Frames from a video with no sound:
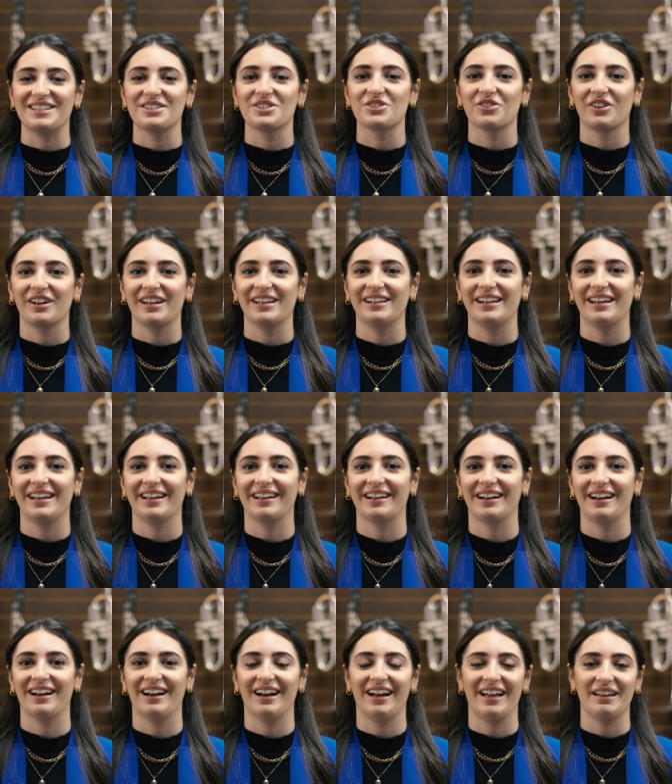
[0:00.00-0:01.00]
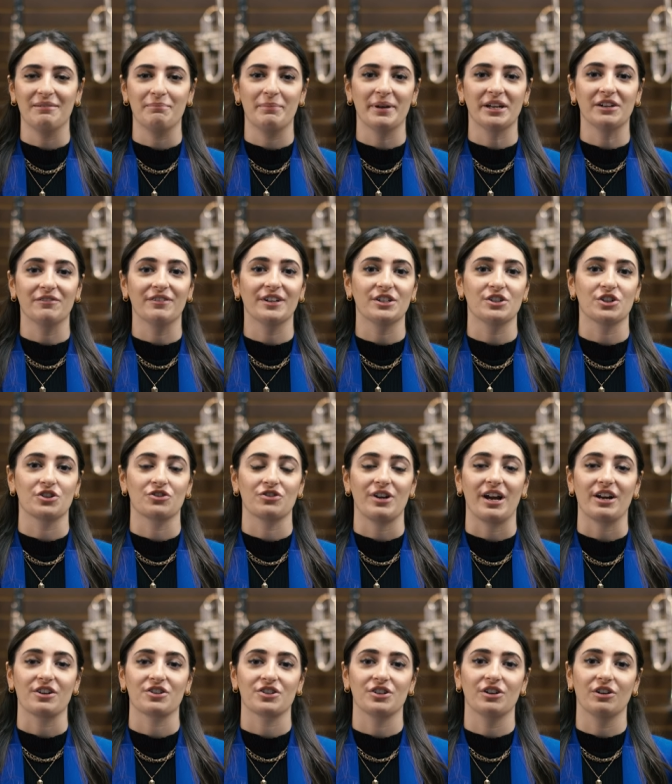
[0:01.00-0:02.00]
is creating a bit of a
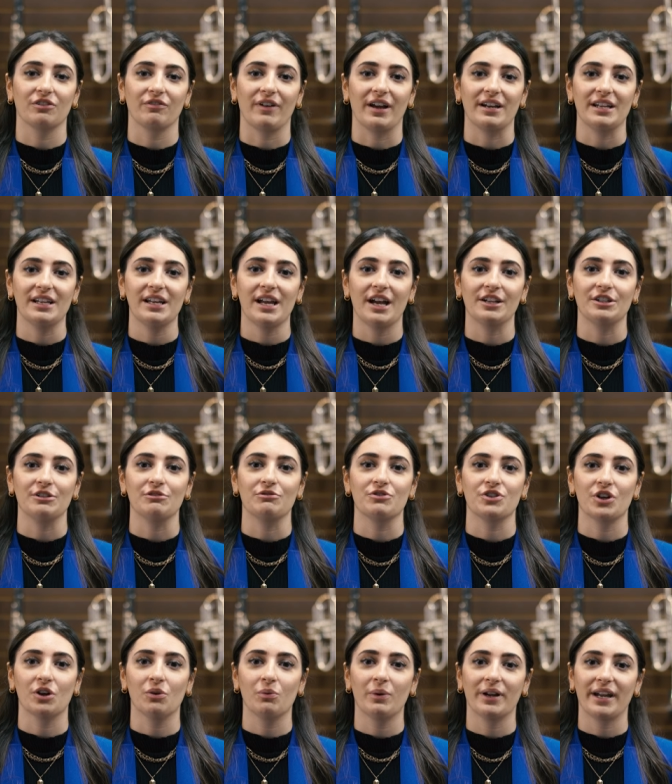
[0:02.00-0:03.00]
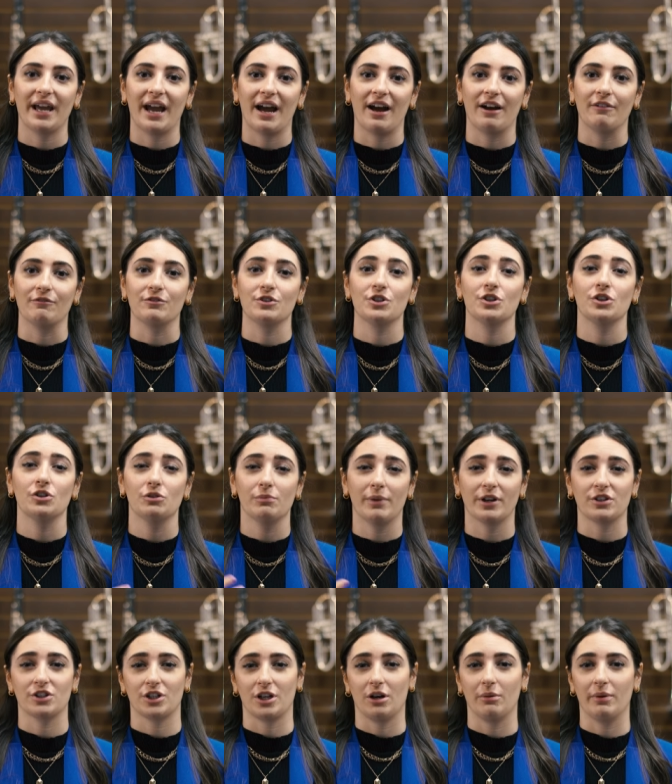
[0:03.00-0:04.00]
distraction already, and you don't wanna have too
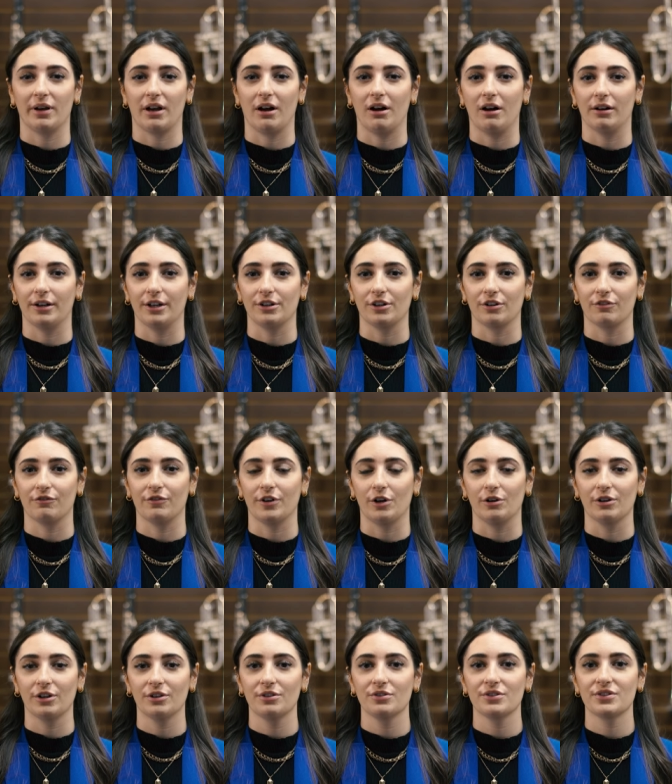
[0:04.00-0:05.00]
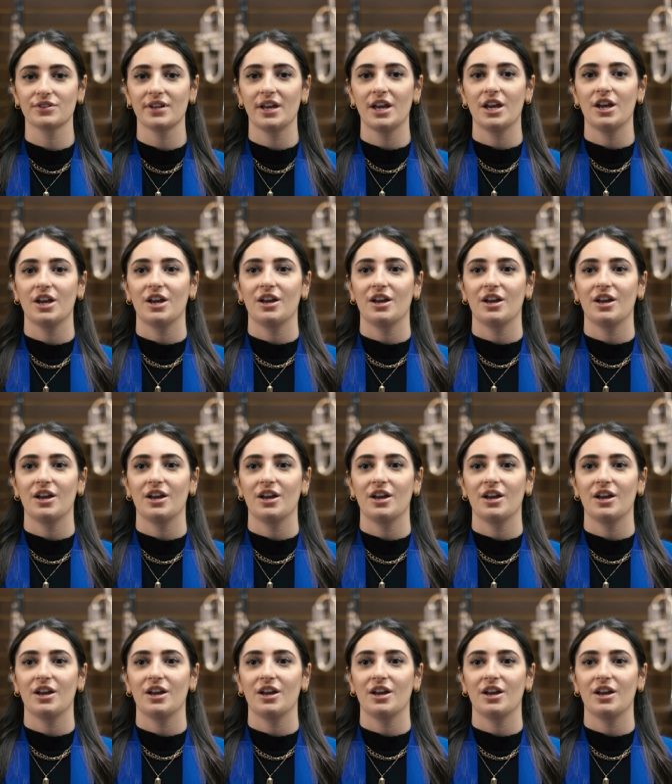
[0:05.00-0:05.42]
much going on in your photos.